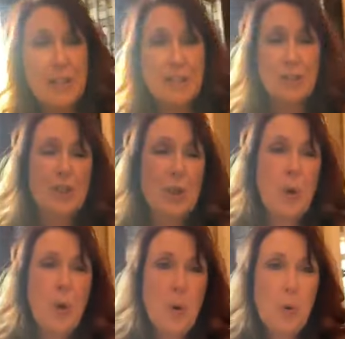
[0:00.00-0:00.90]
They're
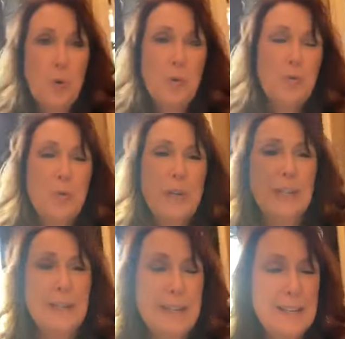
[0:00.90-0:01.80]
so
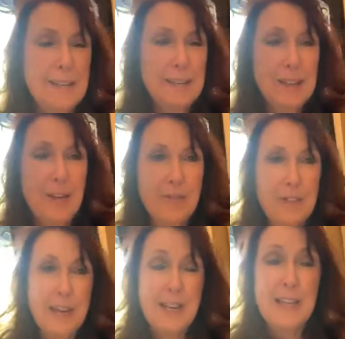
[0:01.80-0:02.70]
really
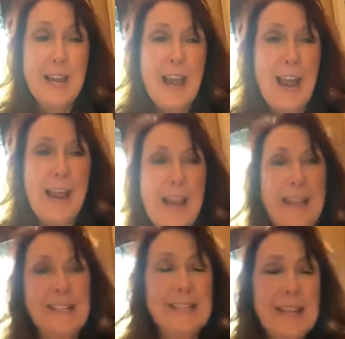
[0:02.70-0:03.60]
lovely,
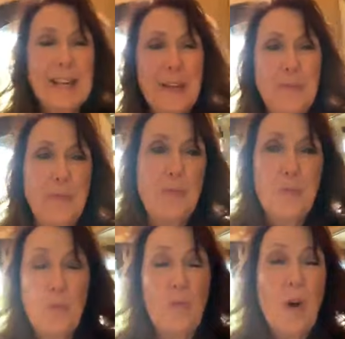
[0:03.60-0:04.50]
and
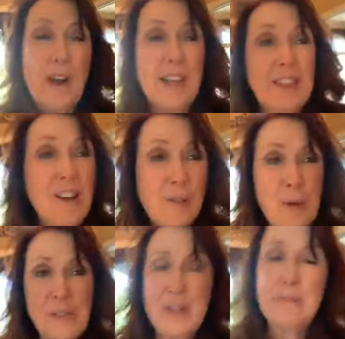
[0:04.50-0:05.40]
what I love
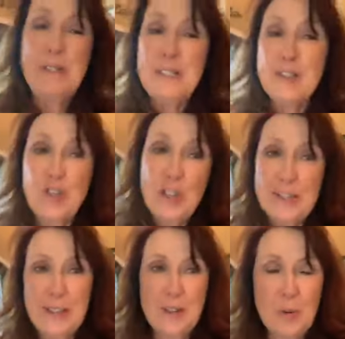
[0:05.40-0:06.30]
about them isn't
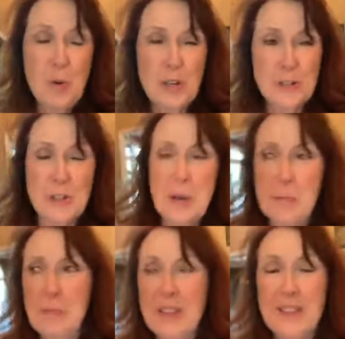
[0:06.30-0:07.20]
just the doors,
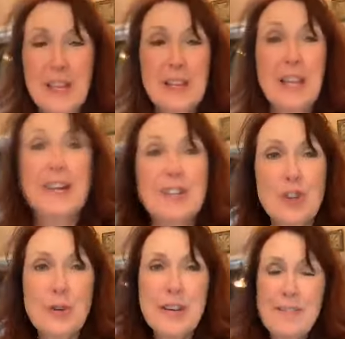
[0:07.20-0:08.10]
but the
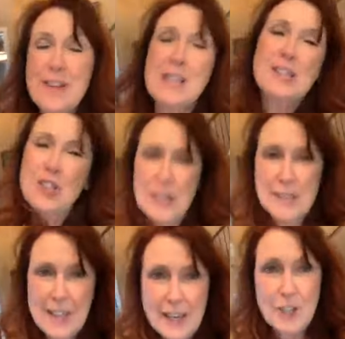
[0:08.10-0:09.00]
luxury finishes
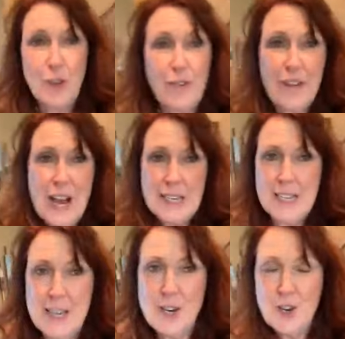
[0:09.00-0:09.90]
that you'll find
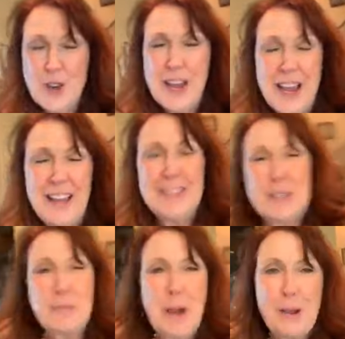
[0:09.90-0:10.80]
here at
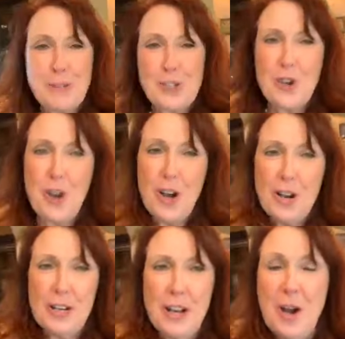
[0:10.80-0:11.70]
this Bob Shaw
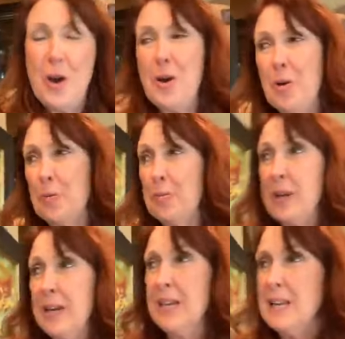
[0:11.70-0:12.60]
home.
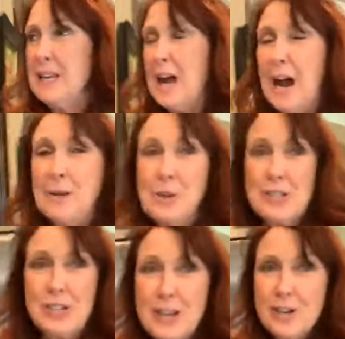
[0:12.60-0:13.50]

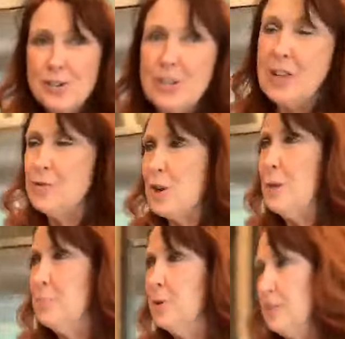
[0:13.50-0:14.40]
Here's another
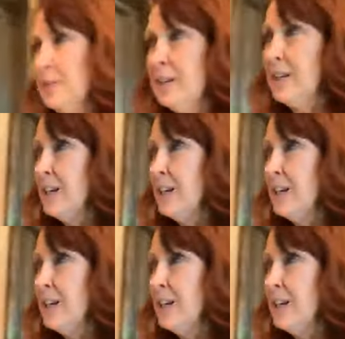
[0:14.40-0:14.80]
couple.